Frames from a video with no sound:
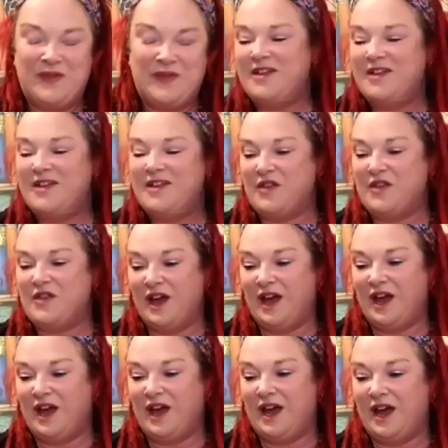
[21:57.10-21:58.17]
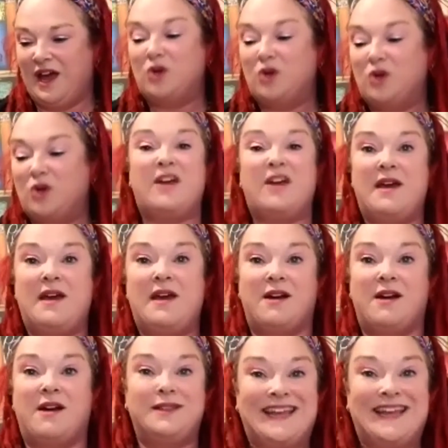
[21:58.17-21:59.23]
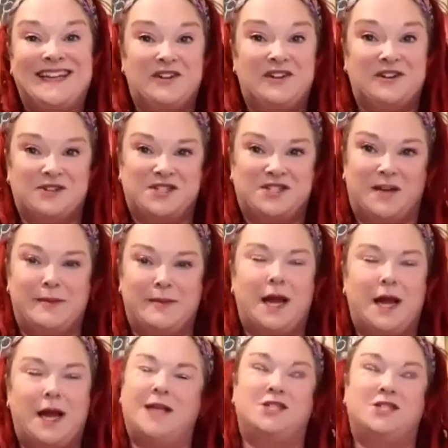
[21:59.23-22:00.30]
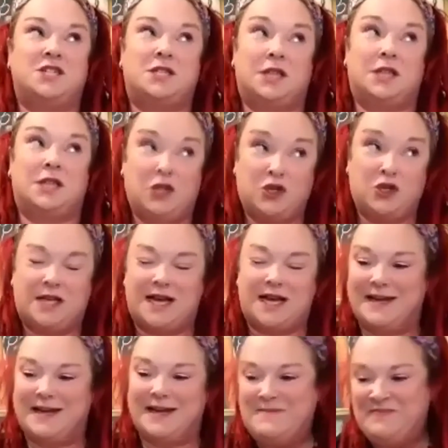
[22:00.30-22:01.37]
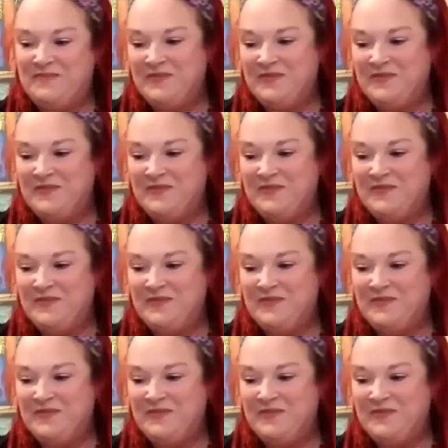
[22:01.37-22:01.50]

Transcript: The old grey mare lay down on her stomach and just looked at him.